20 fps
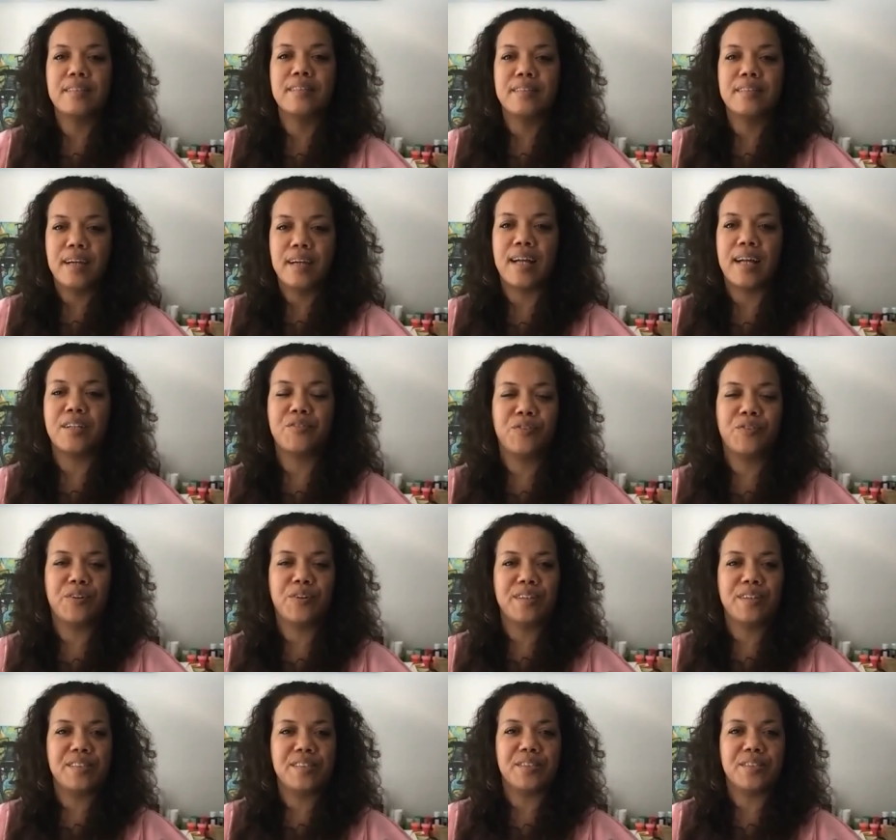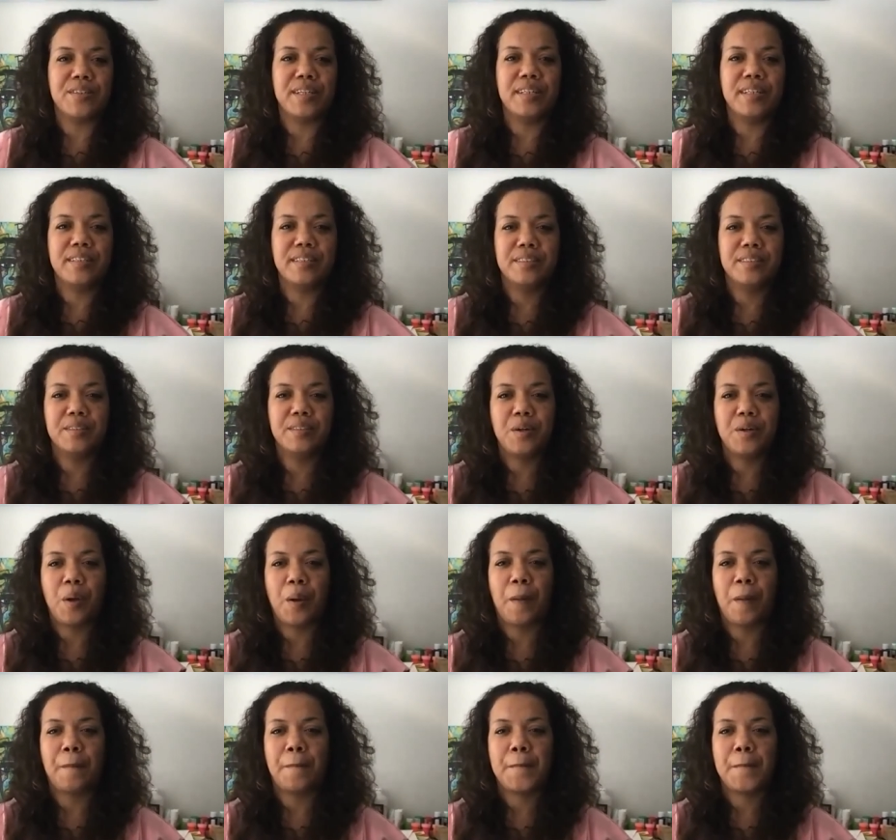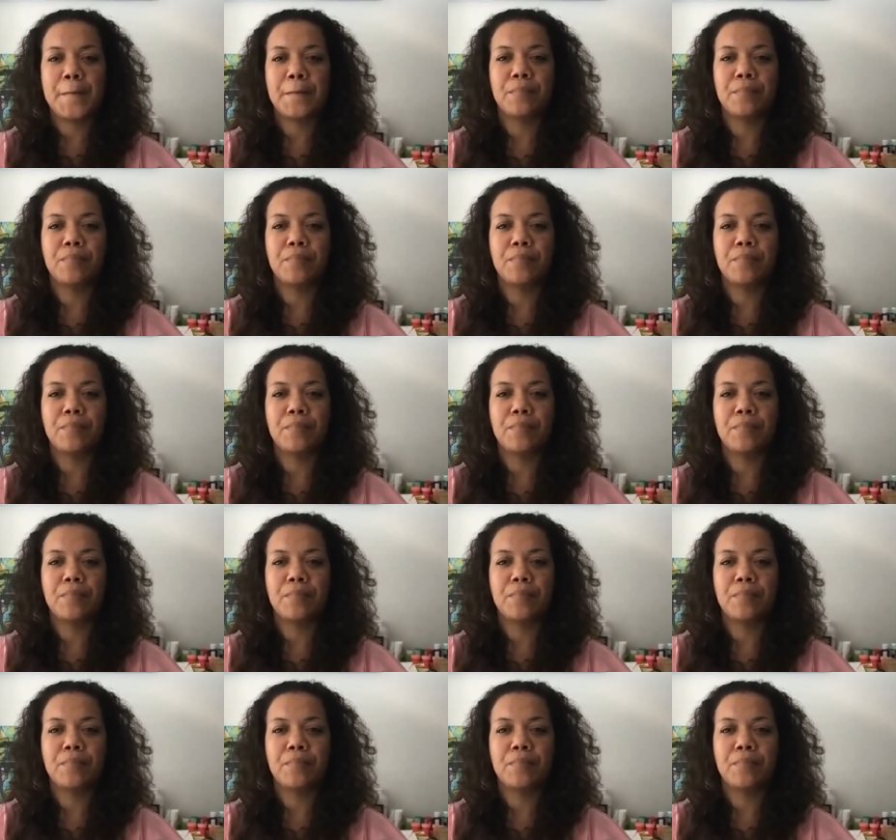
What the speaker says: and what were you gonna